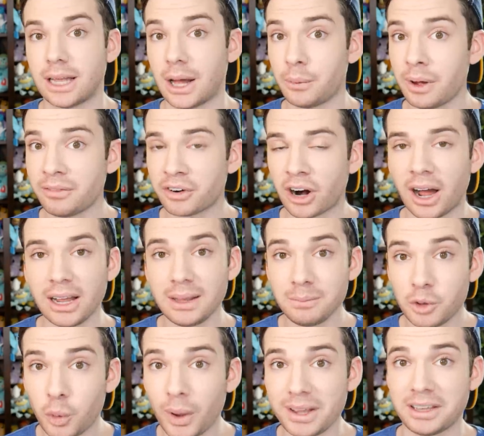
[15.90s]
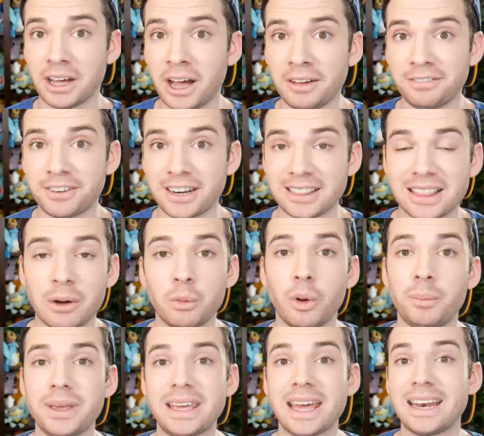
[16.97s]
However, I am quite confident that we'll be
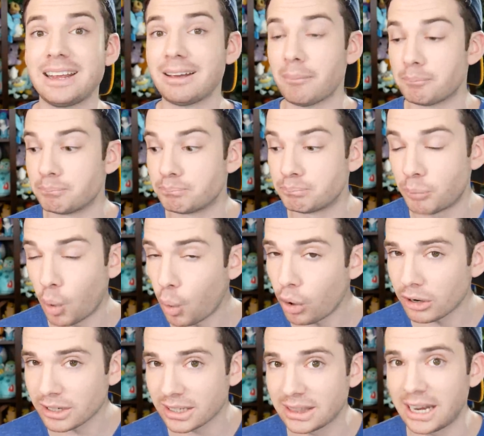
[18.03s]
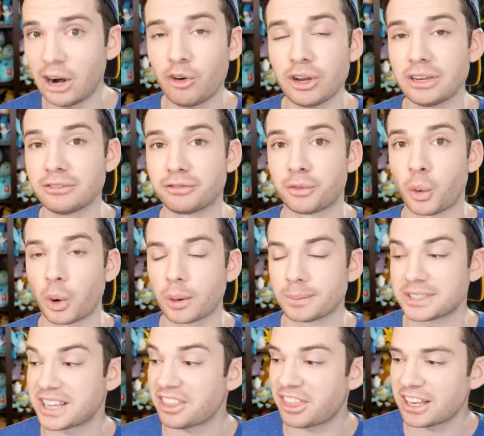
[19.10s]
getting more Galarian forms
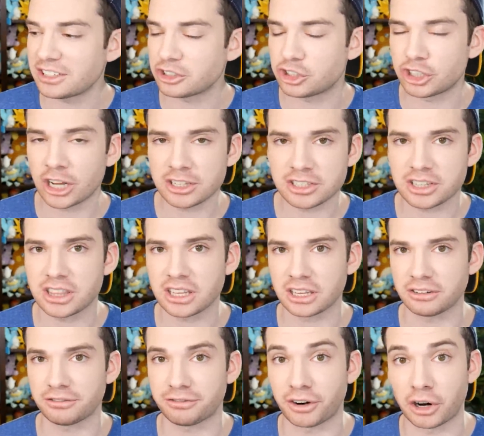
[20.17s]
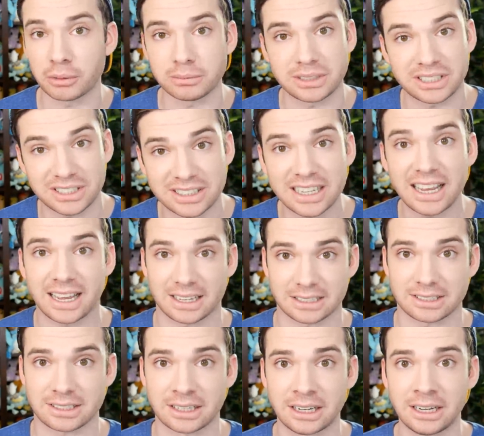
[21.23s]
than just the confirmed
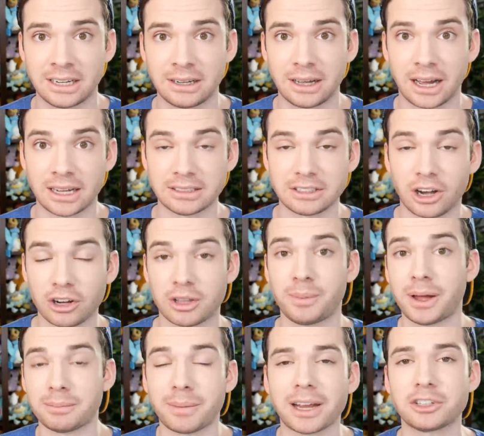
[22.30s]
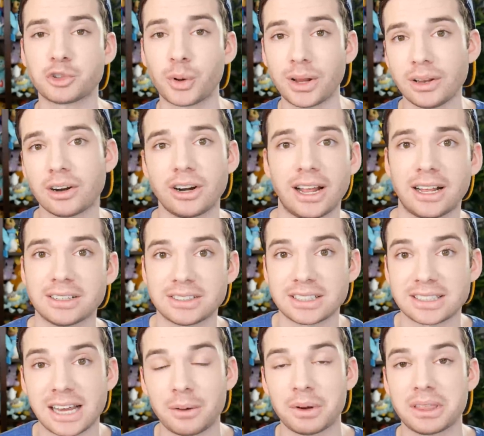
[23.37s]
six. I talk about in my trailer analysis
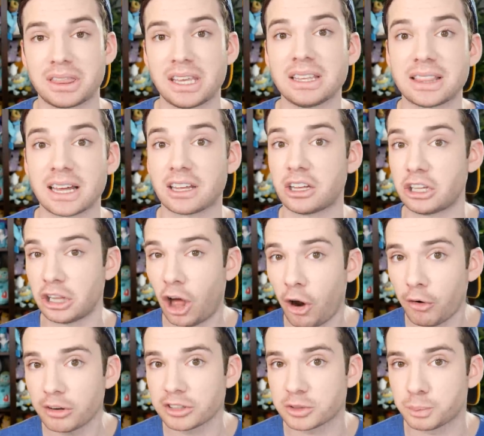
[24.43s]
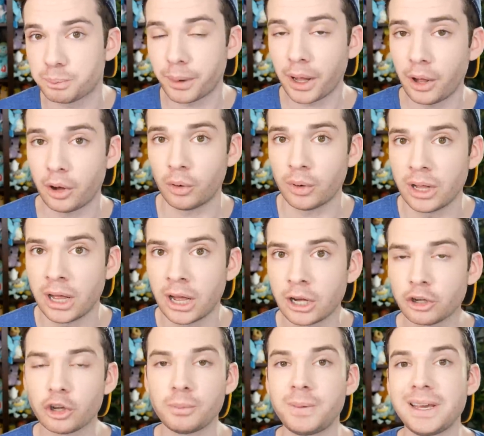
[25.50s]
how I think that Clara's bow
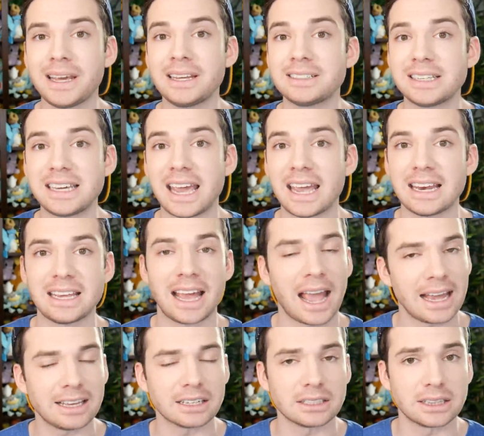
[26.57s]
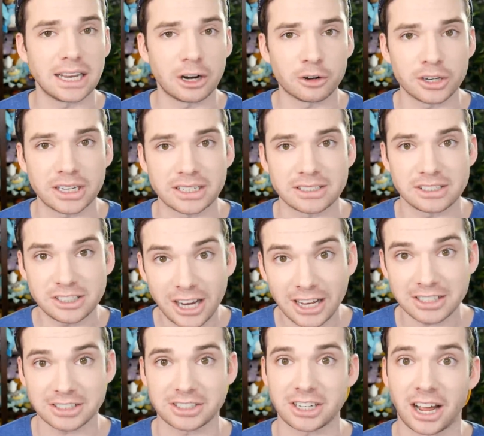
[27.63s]
could be indicating a Galarian
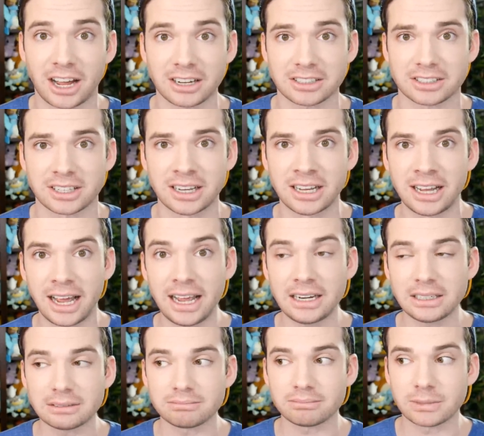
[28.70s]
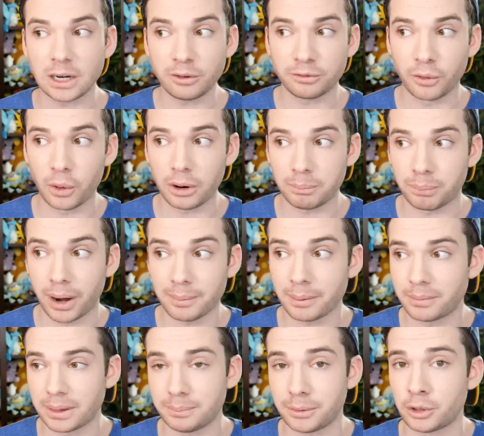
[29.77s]
Dustox, and therefore
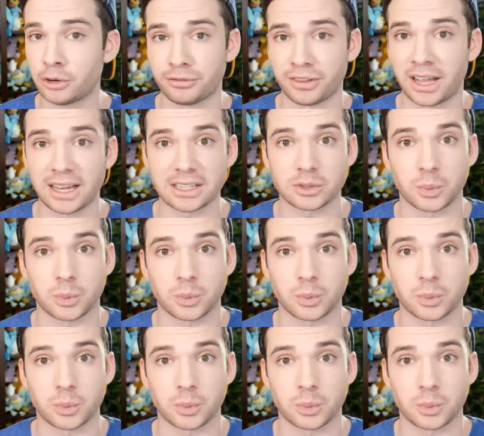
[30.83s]
probably Beautifly as